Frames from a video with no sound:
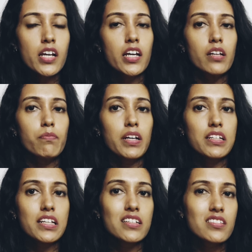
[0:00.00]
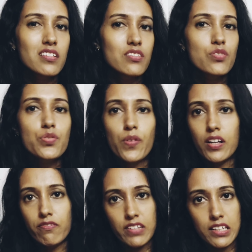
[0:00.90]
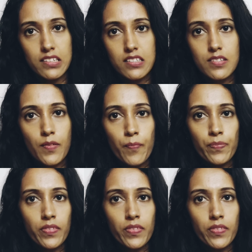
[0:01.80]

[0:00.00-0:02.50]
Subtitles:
It might take 6 to 12 days.